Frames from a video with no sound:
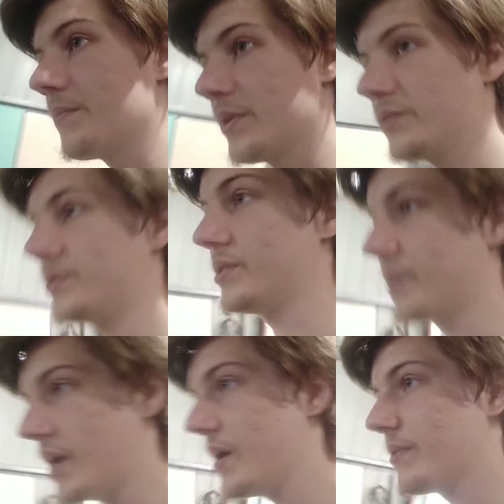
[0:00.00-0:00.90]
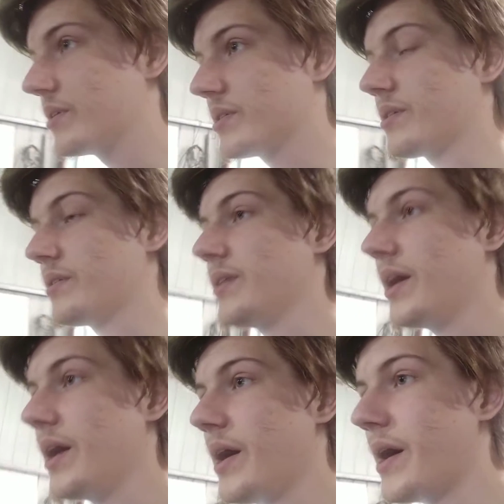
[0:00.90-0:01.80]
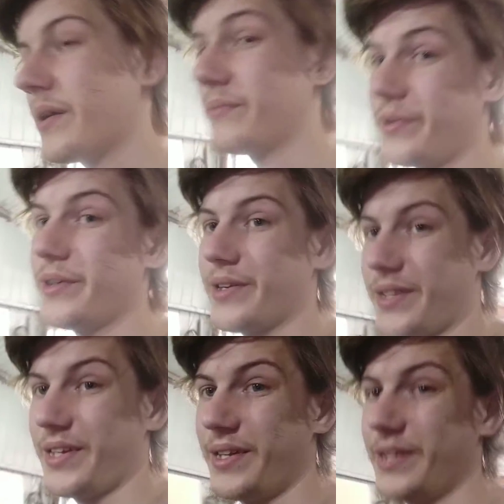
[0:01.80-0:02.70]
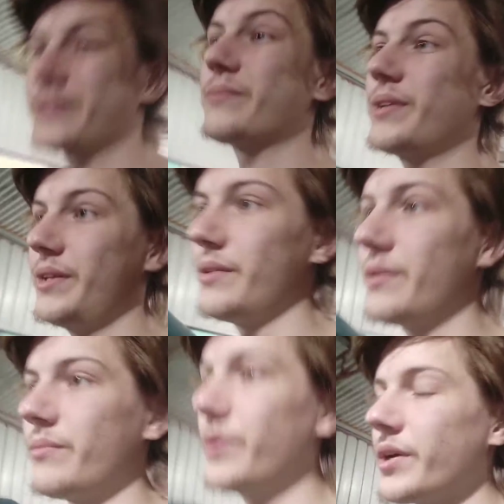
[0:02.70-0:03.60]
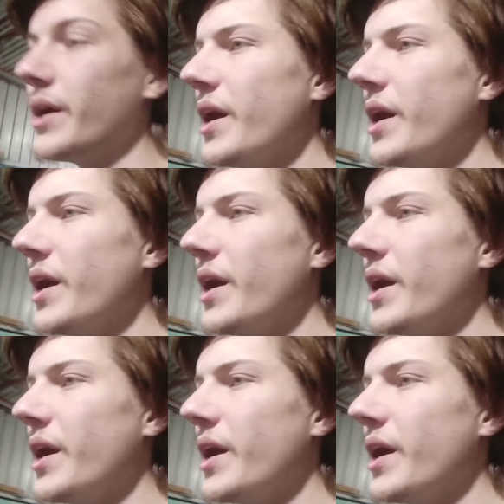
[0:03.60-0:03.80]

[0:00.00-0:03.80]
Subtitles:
but not today because it's a lot of work. It is really a lot of work.